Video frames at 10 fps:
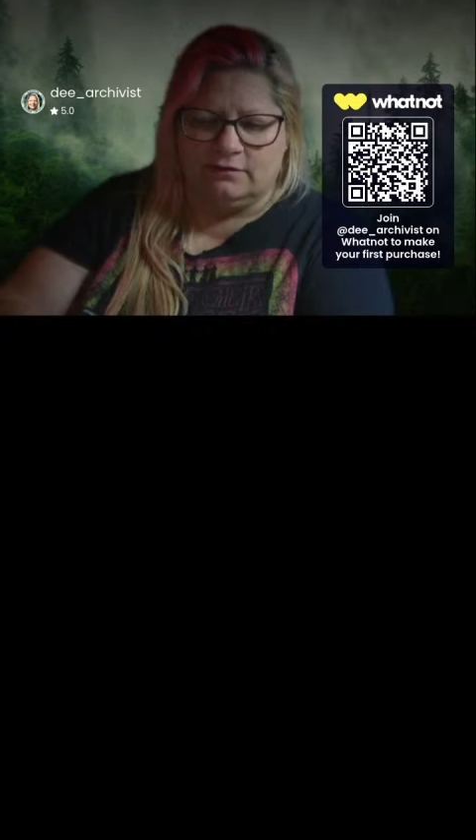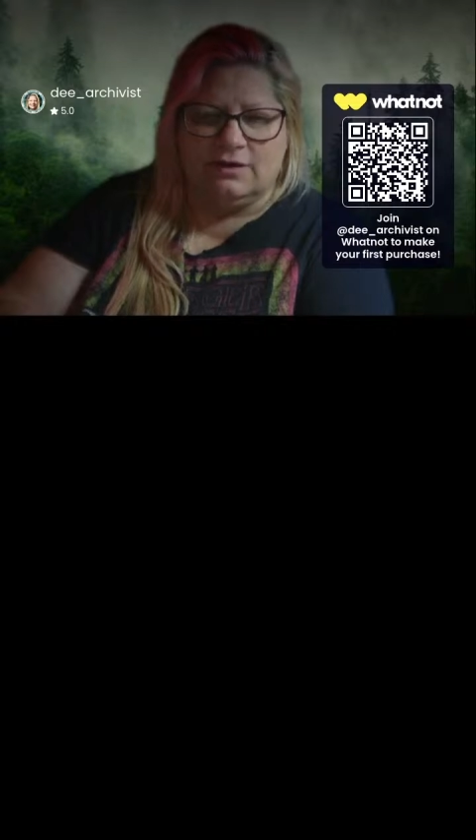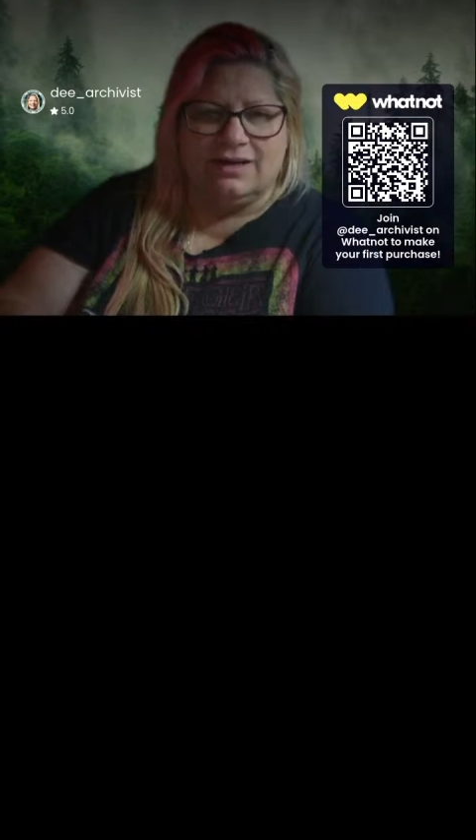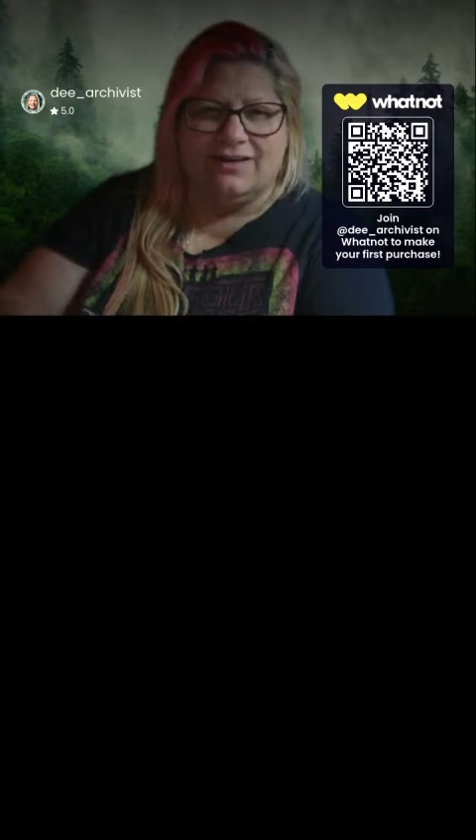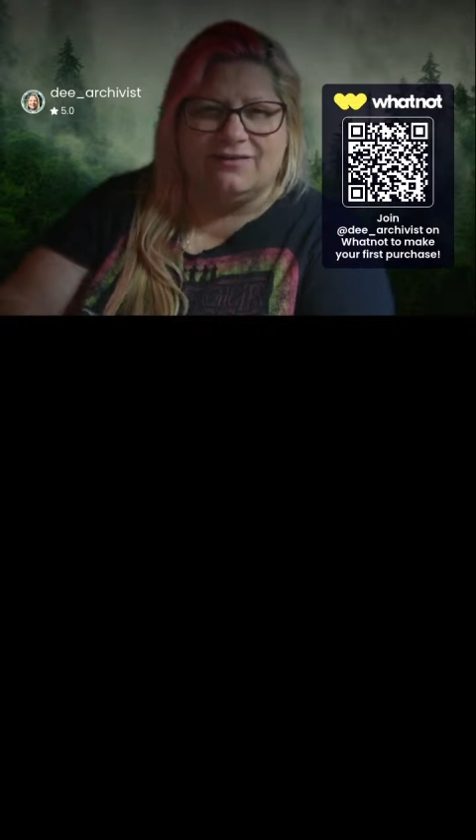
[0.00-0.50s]

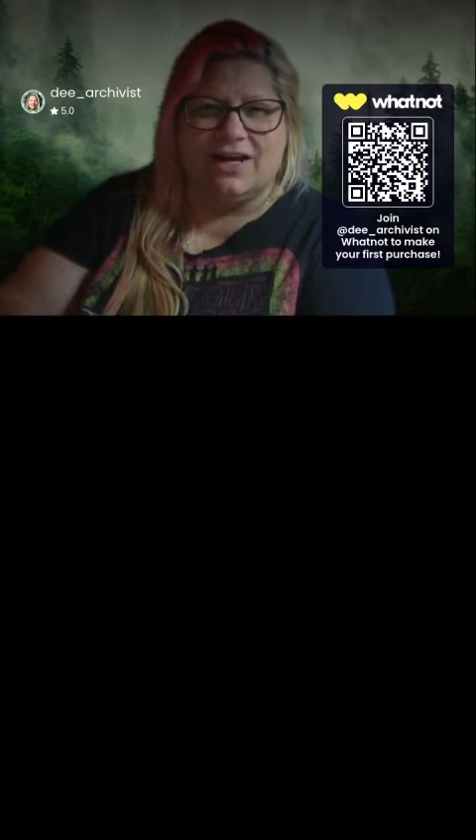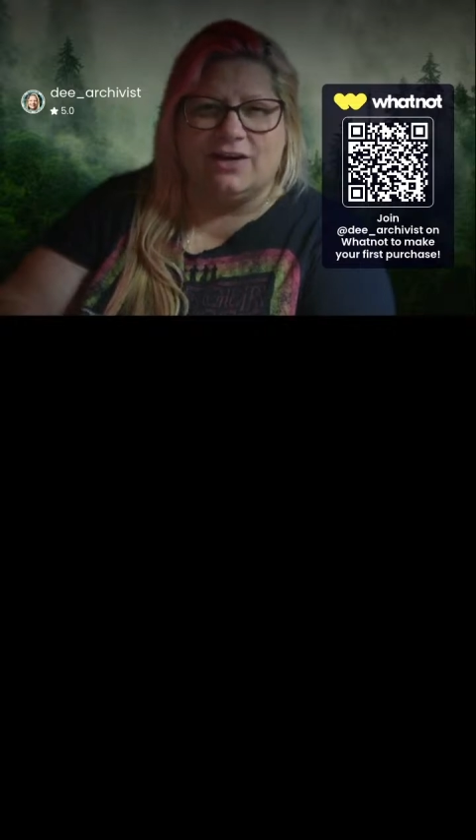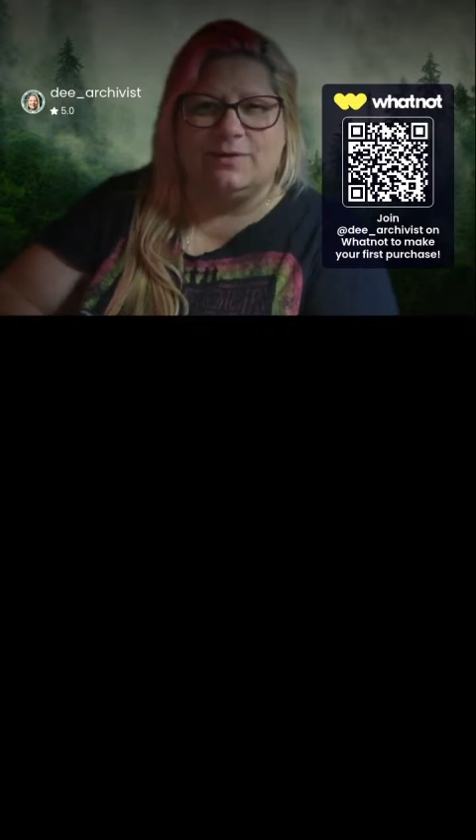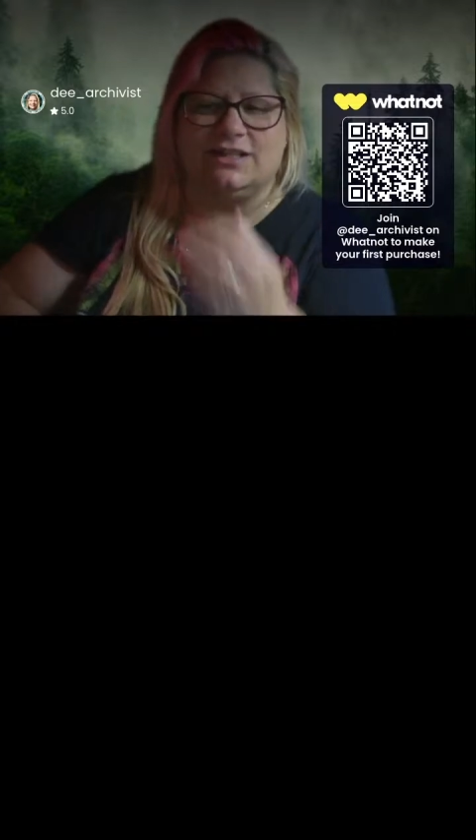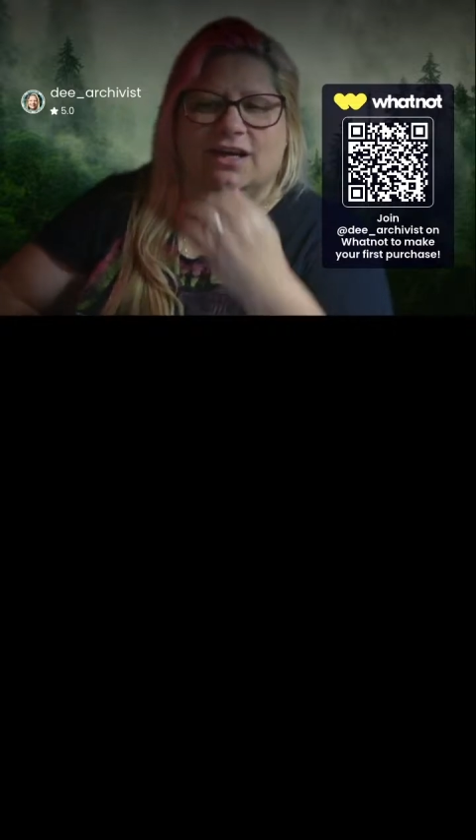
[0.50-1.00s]
have kind of
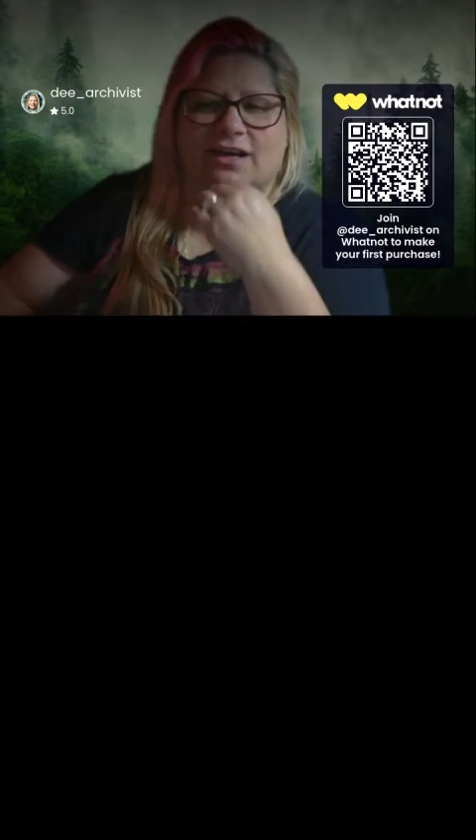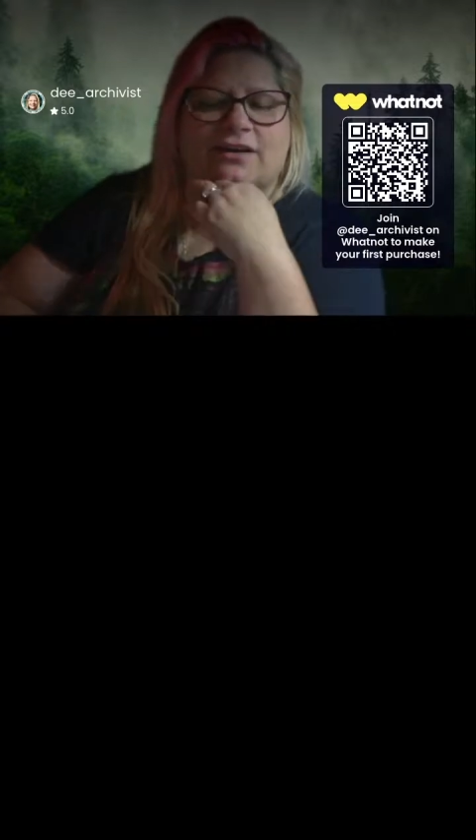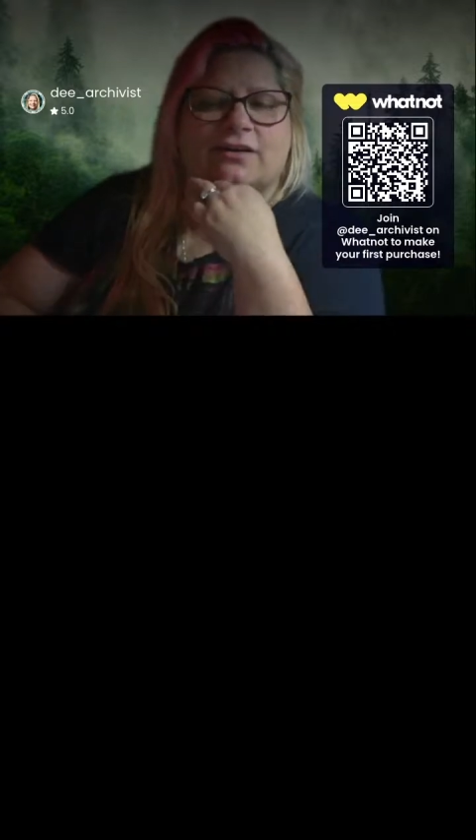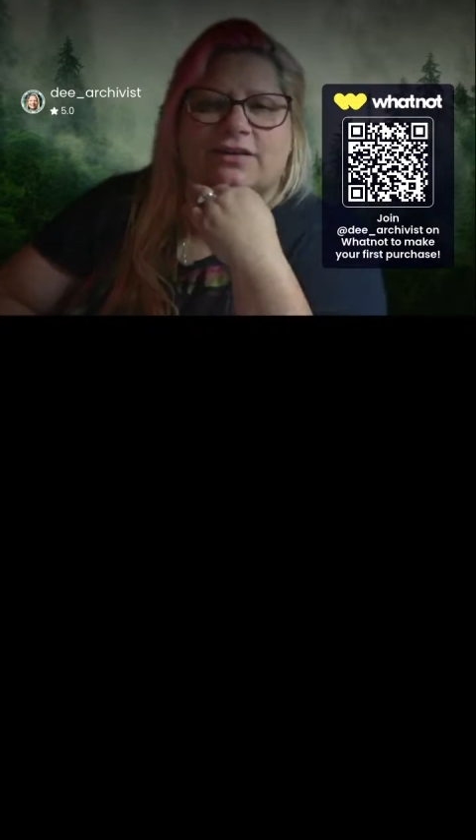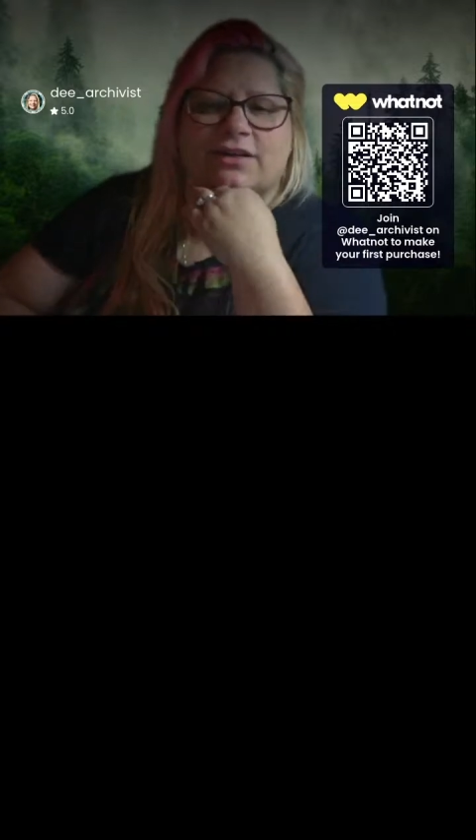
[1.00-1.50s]

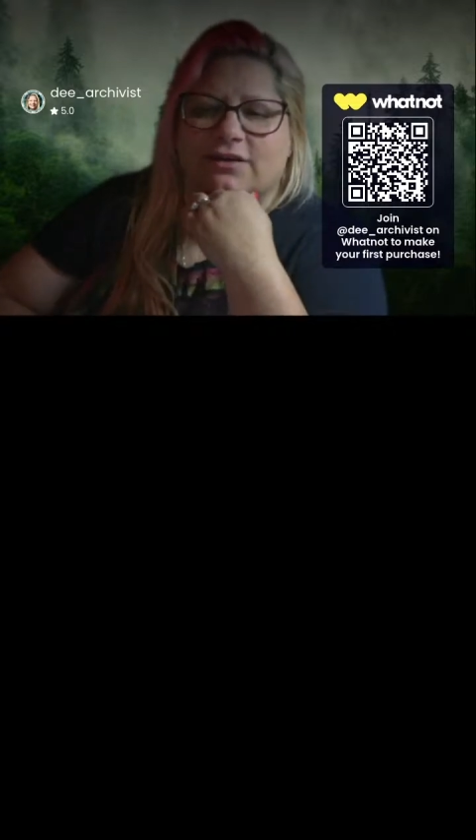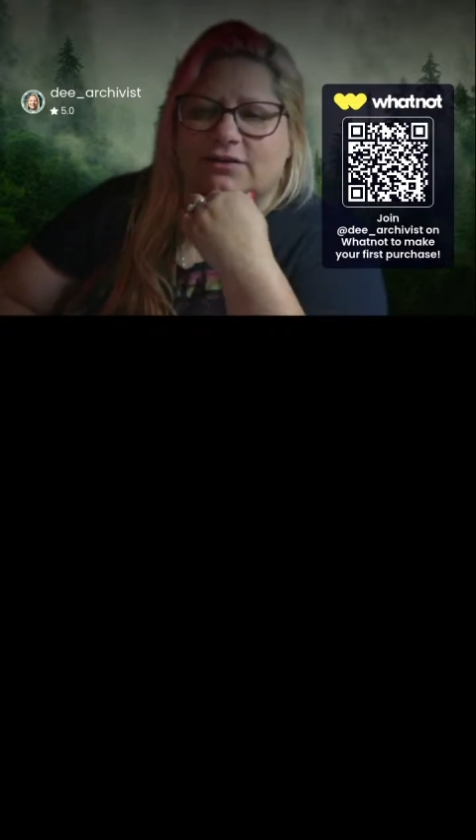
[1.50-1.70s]
retired, you know,